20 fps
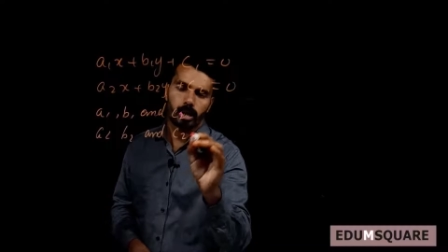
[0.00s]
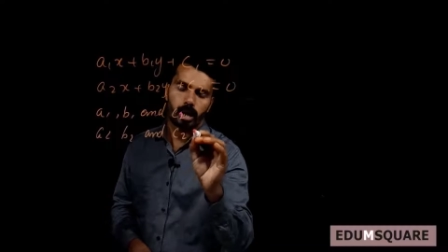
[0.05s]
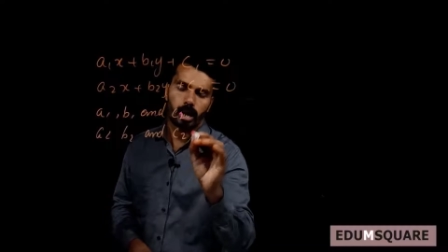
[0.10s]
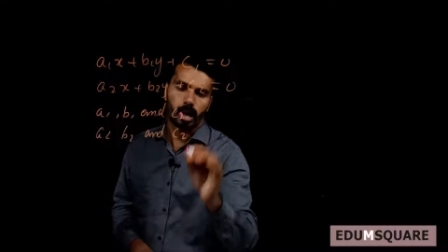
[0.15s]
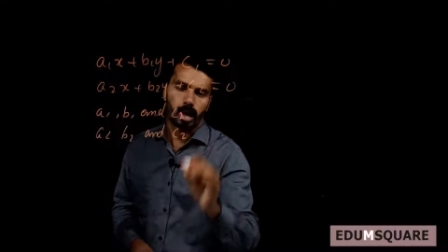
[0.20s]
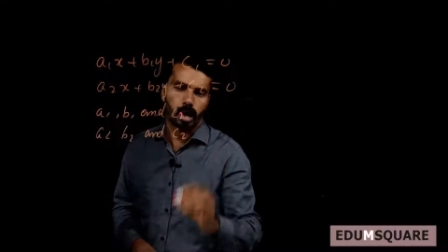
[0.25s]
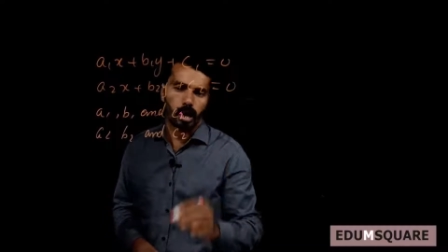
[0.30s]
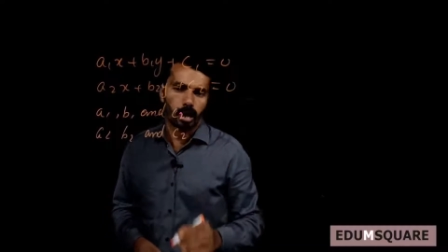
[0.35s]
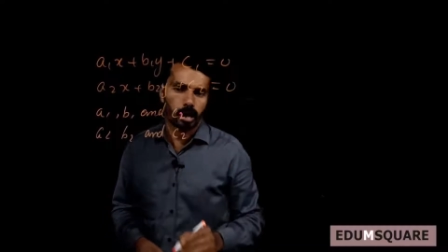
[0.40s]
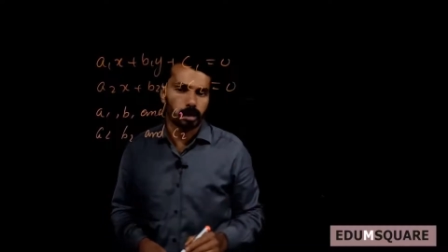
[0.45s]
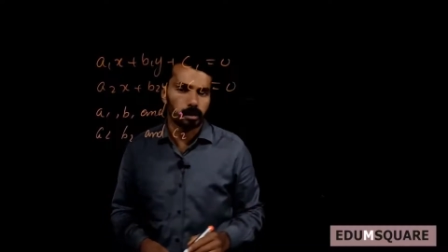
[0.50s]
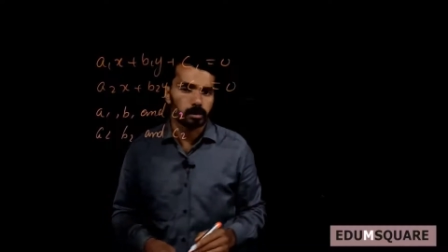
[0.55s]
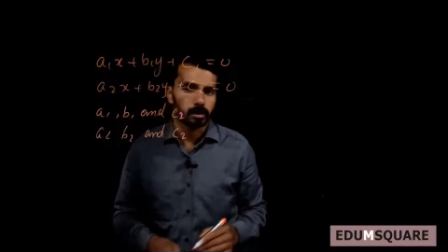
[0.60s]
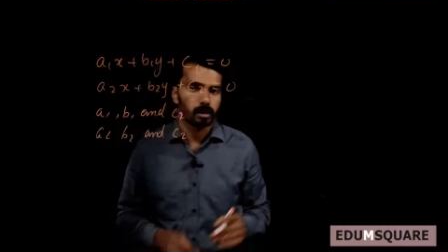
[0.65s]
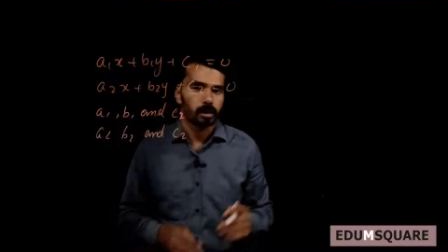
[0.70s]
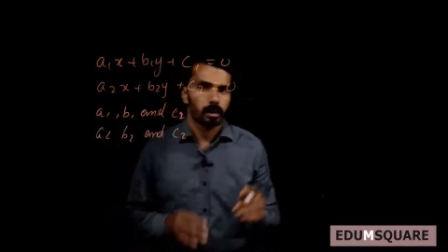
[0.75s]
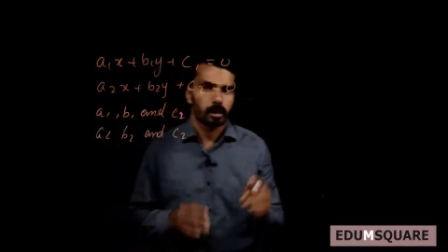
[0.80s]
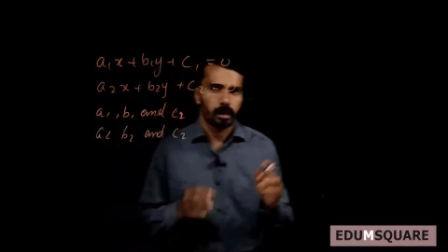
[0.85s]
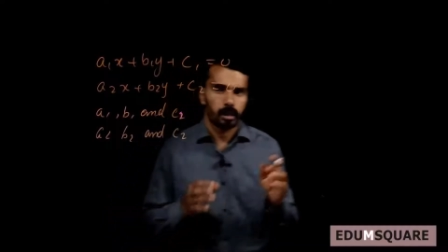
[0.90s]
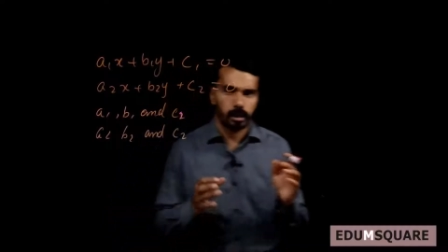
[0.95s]
are
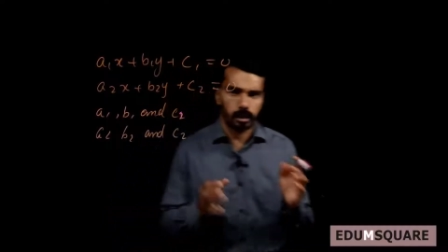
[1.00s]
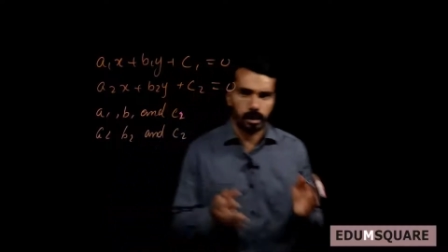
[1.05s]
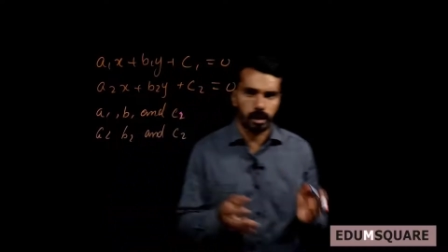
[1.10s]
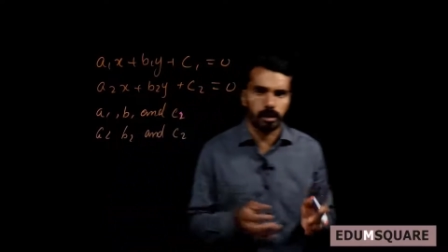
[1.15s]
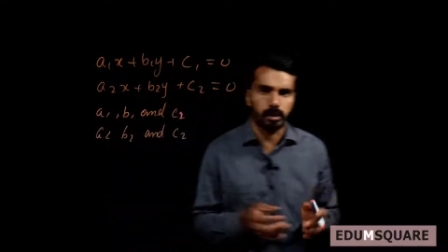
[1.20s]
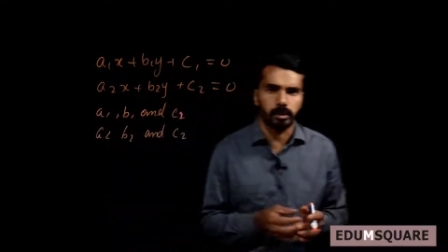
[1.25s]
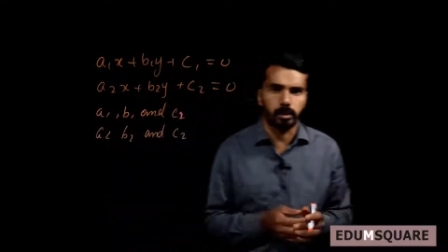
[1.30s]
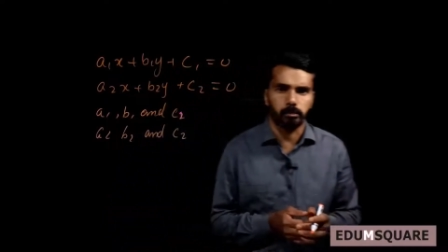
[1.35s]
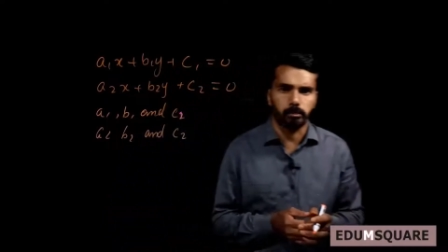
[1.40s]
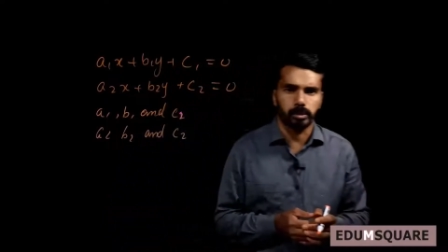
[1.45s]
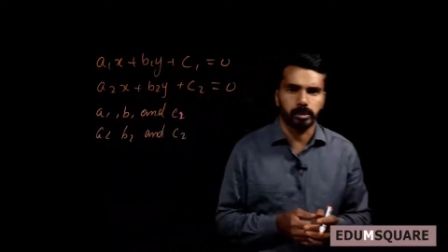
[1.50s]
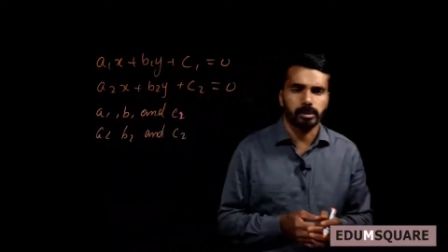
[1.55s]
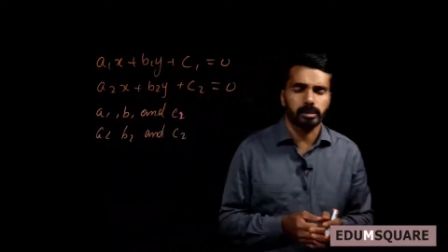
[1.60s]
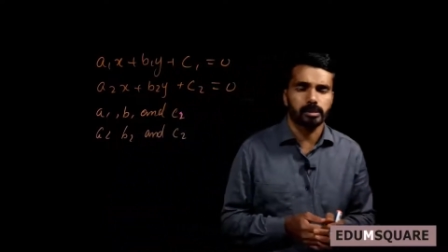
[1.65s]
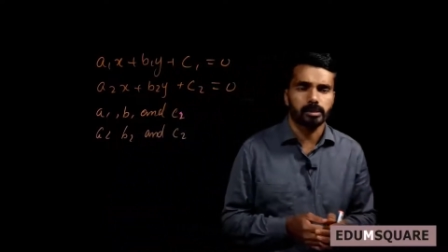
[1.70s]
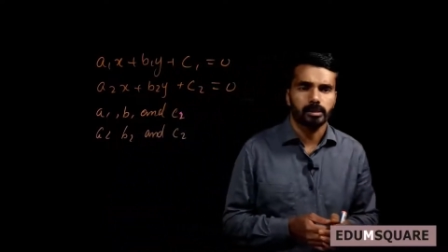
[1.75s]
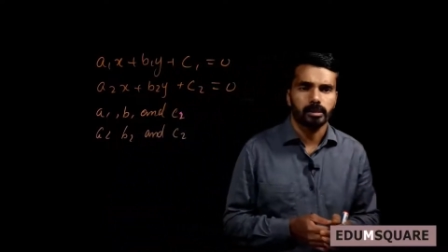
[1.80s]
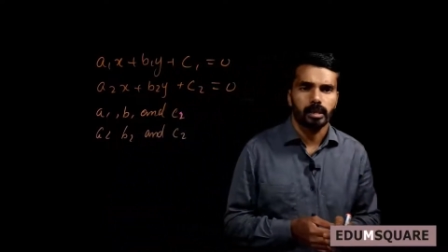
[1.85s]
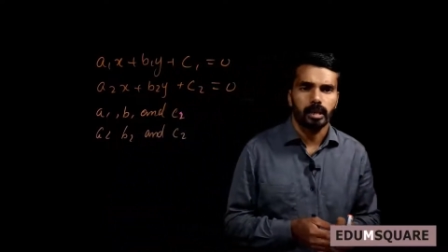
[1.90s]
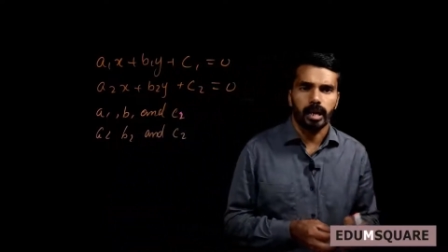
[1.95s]
real numbers,